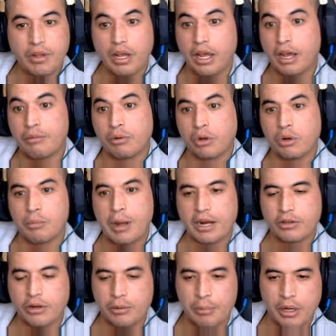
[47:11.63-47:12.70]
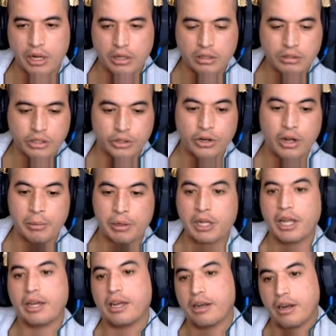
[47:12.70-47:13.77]
and we'll go back to the ball you double
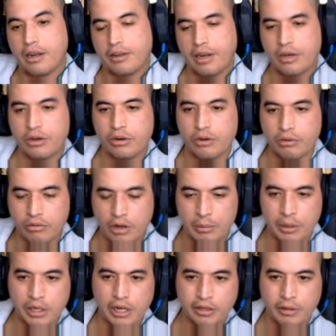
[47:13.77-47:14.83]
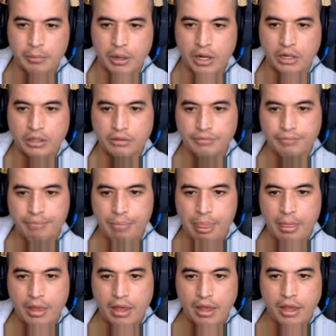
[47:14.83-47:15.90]
click it and then you go double click the ball
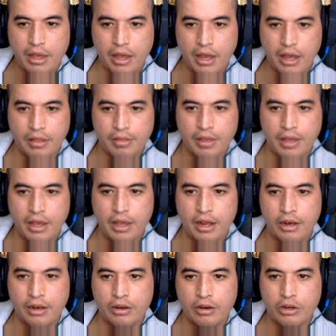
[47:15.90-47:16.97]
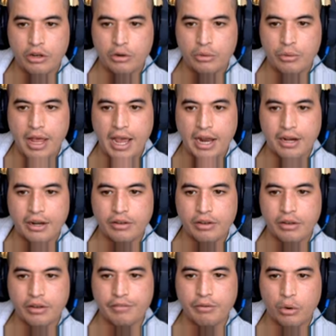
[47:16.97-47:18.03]
and then you edit
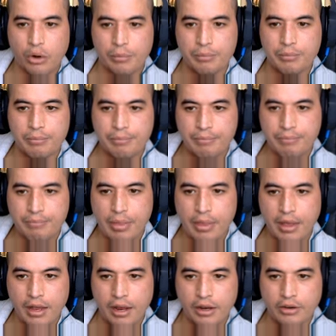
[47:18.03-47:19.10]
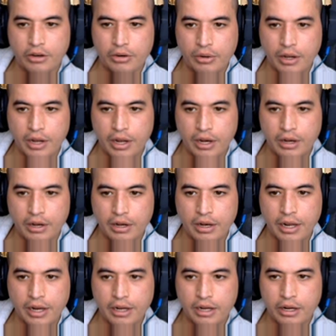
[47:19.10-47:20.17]
the form and you can
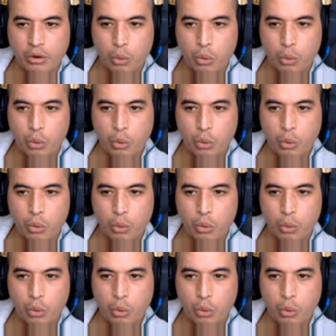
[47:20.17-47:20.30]
like,